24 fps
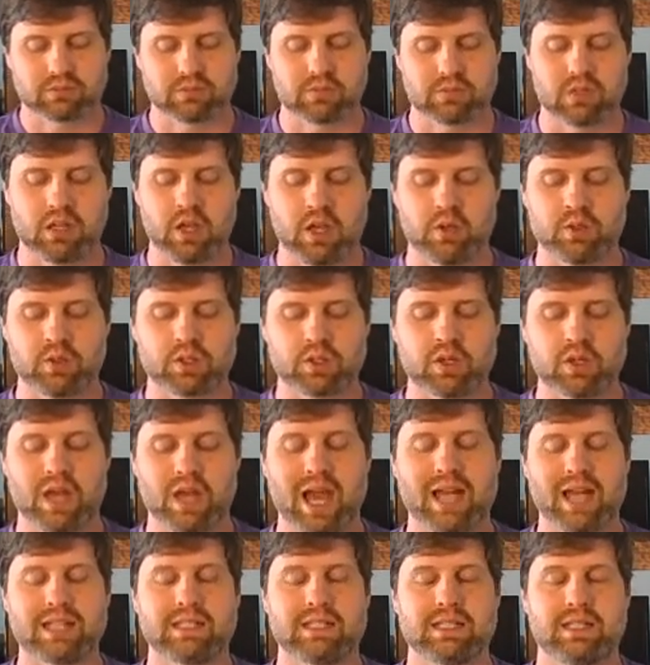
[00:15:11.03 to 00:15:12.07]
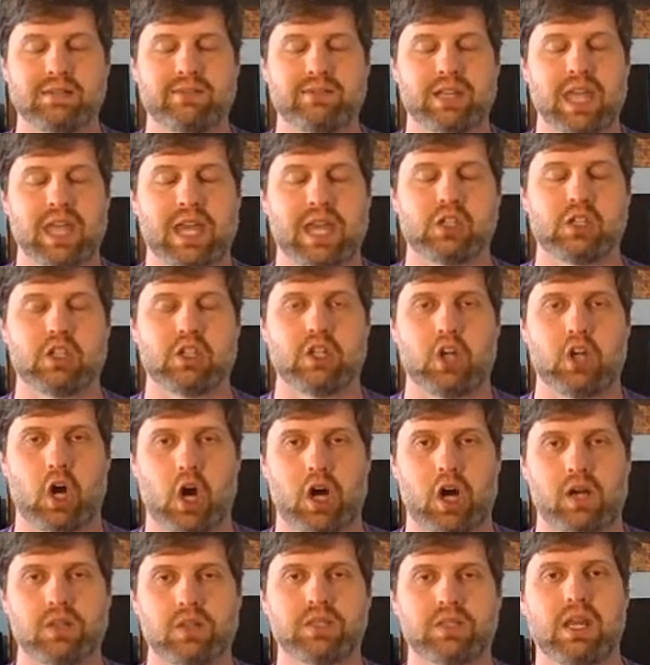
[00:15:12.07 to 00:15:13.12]
Those little identification
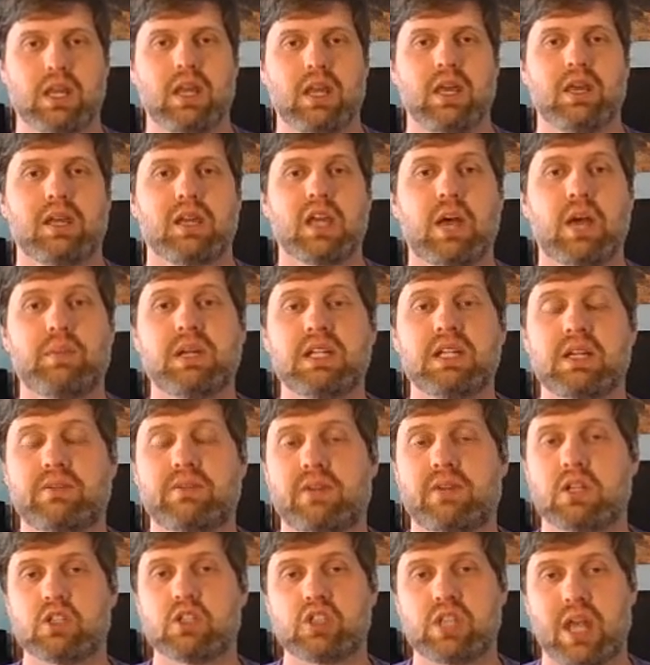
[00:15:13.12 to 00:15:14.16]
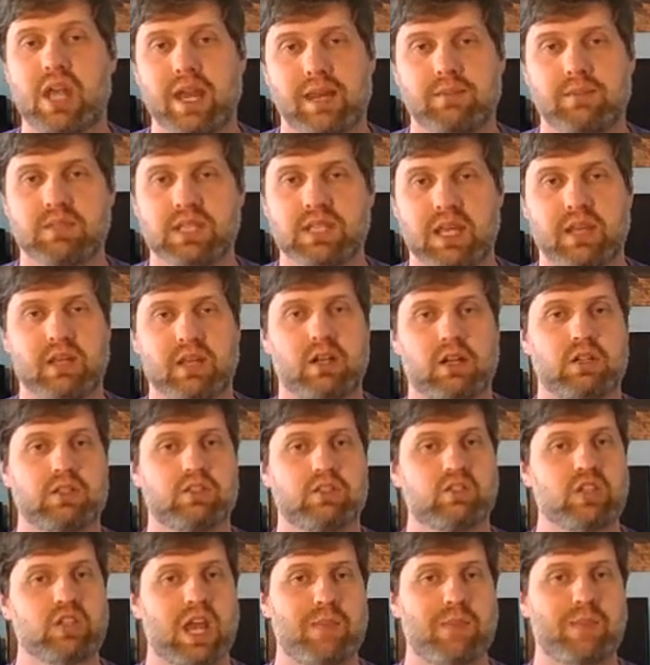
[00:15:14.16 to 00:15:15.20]
cards come in different shapes, and there's
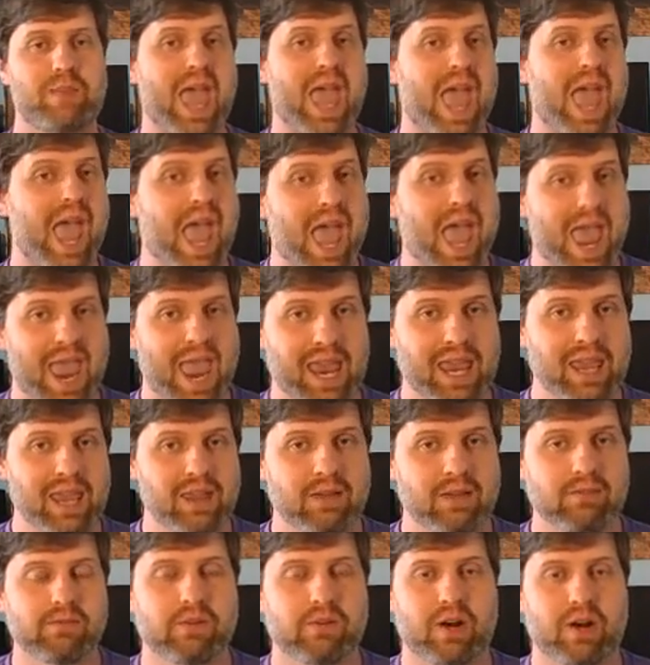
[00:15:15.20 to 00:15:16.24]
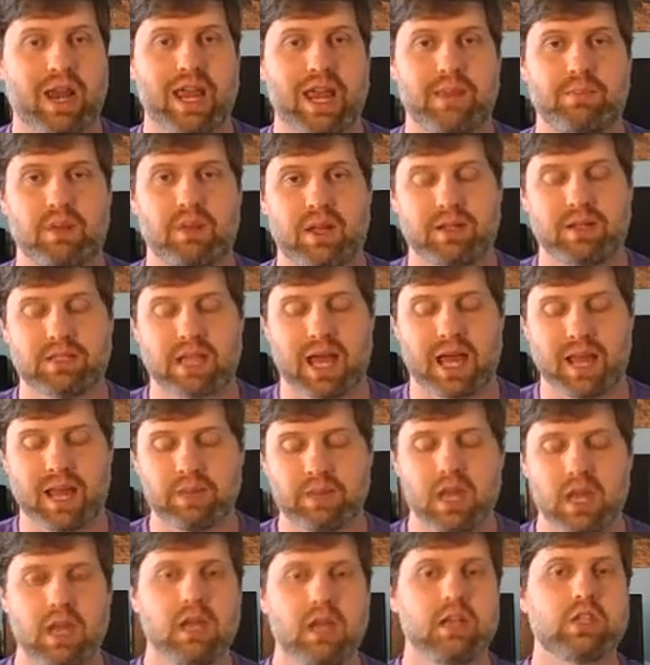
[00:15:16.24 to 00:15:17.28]
shape A for A blood type,
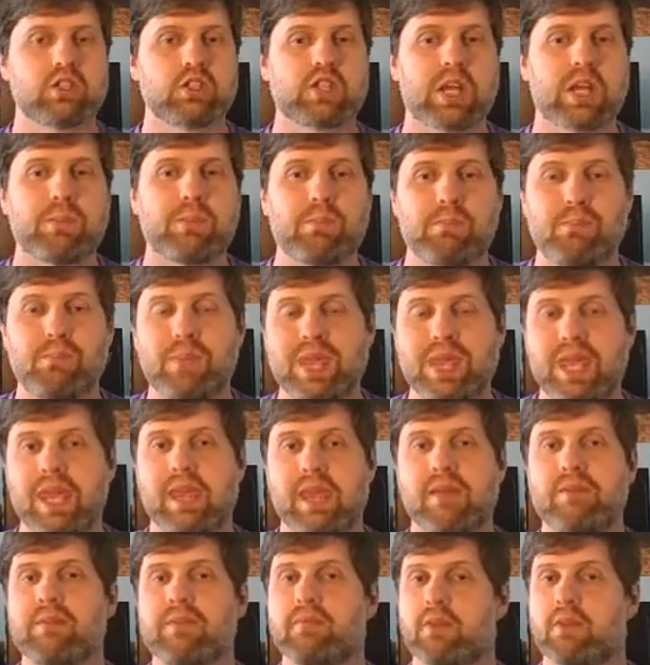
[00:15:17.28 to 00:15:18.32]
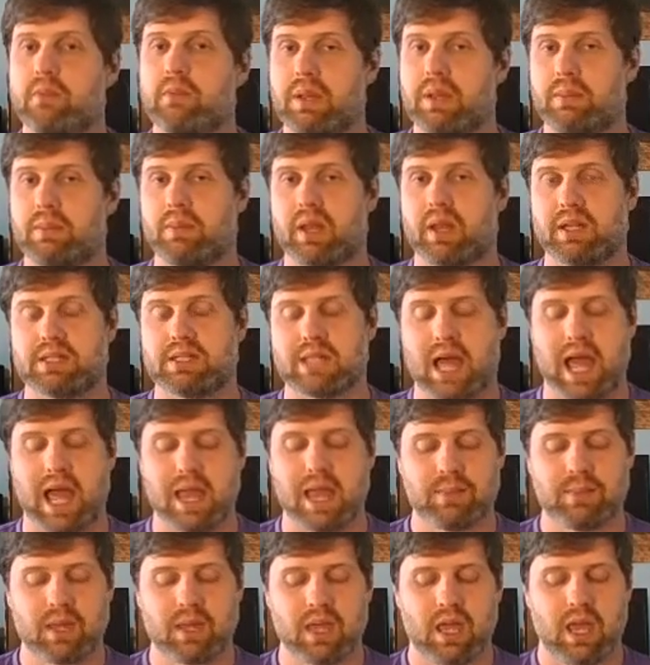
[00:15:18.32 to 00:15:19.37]
shape B for B blood type,
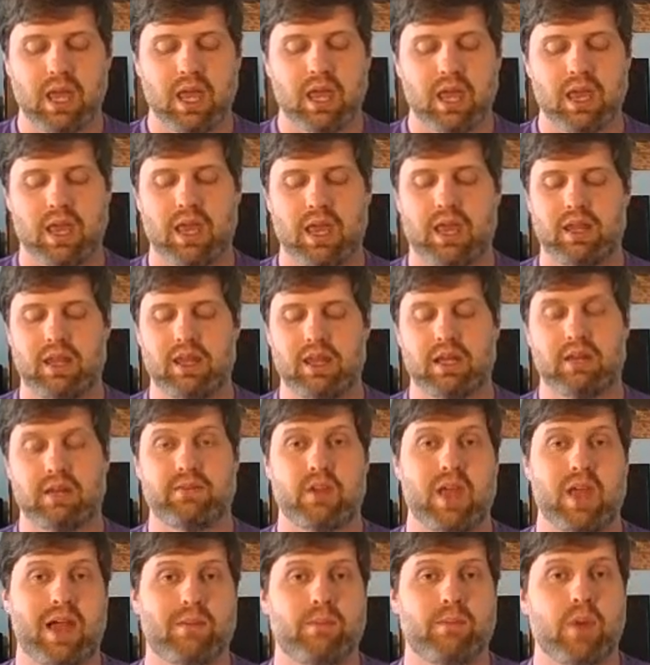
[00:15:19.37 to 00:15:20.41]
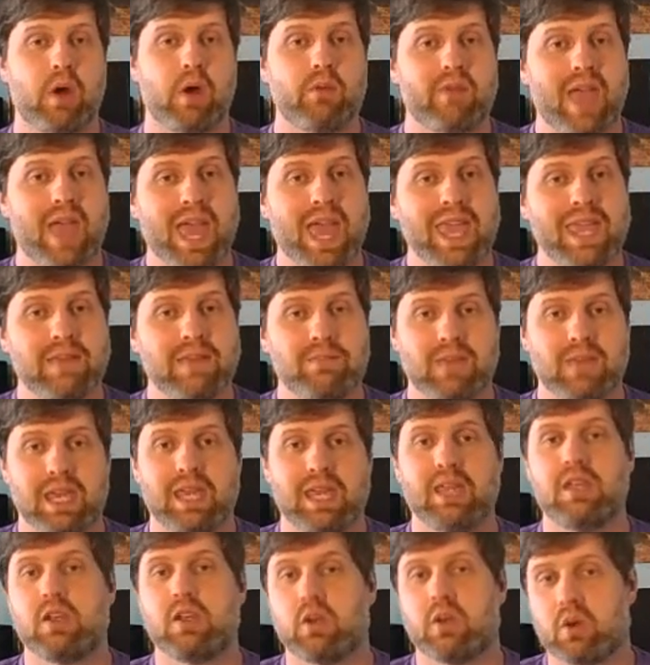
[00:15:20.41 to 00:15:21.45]
and then if you have both A and B,
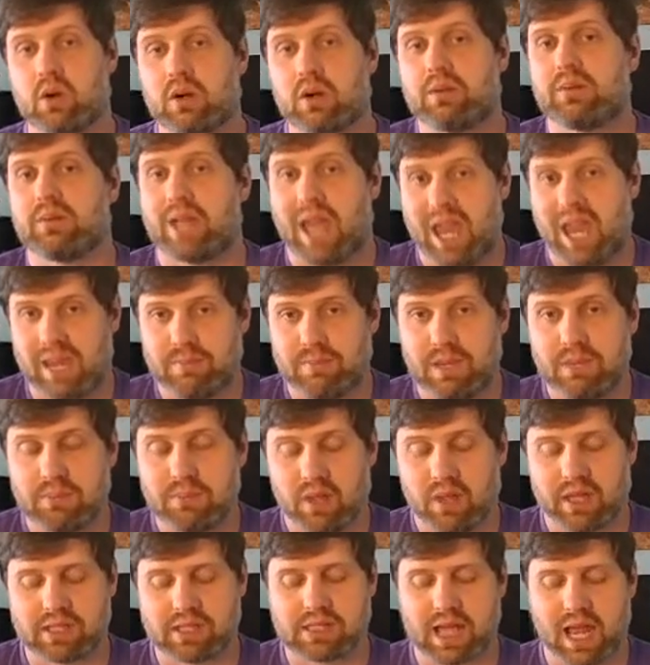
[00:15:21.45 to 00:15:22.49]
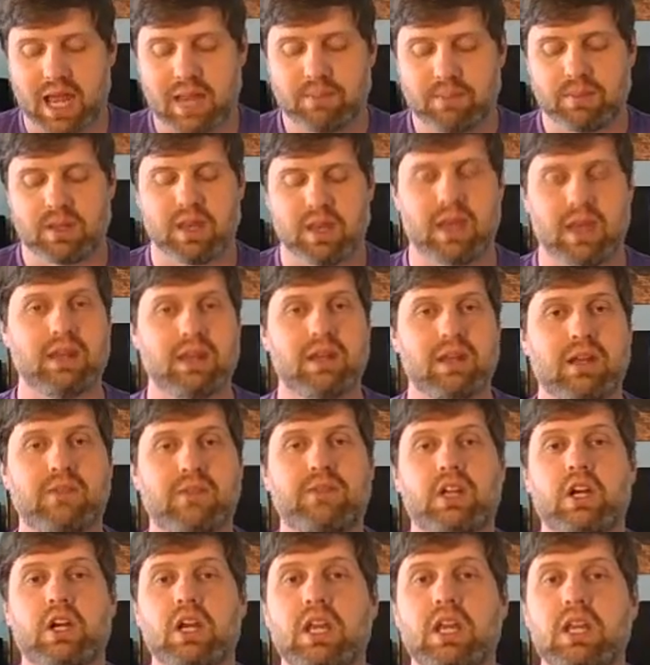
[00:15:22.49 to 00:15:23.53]
you're AB blood type, and then if
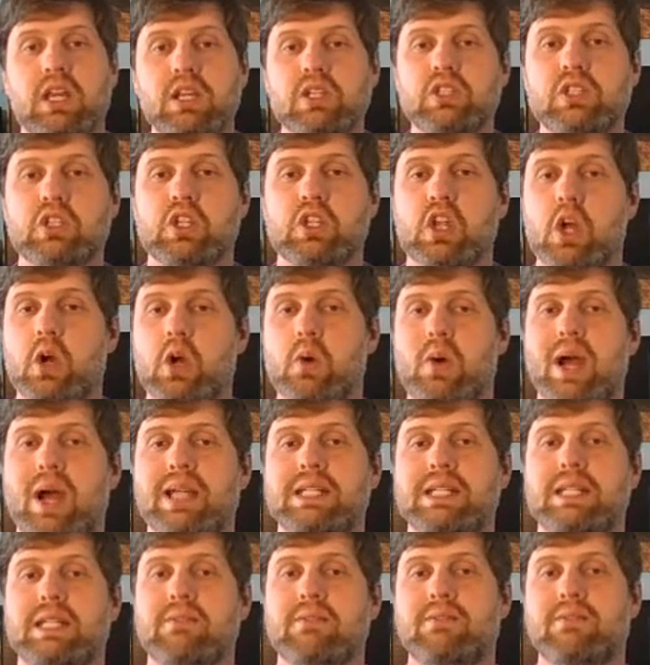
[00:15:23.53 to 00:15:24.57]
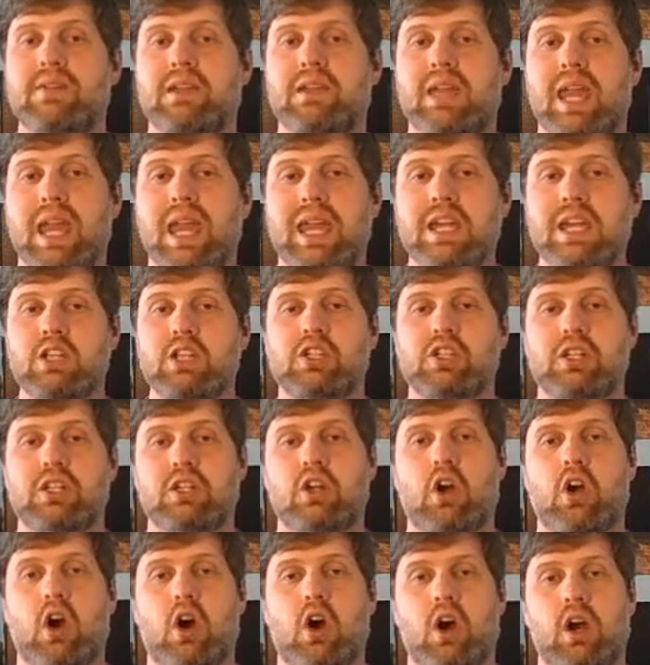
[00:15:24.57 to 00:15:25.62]
there is no identification
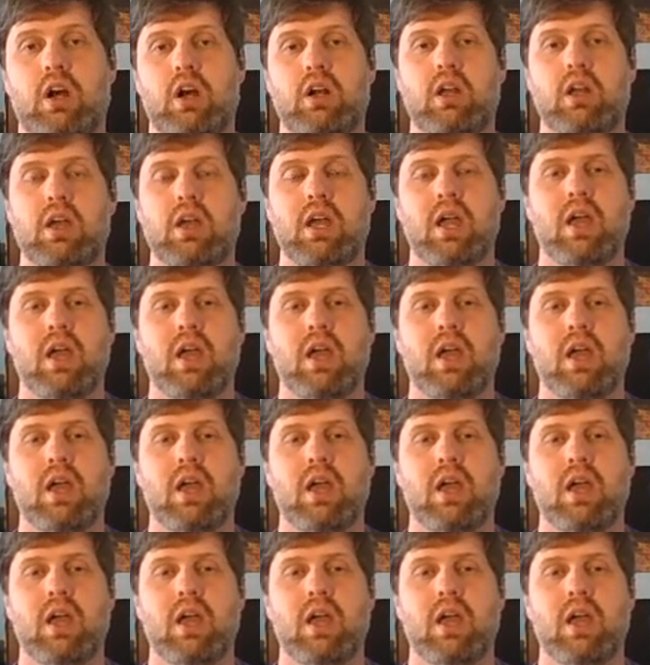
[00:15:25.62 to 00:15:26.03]
card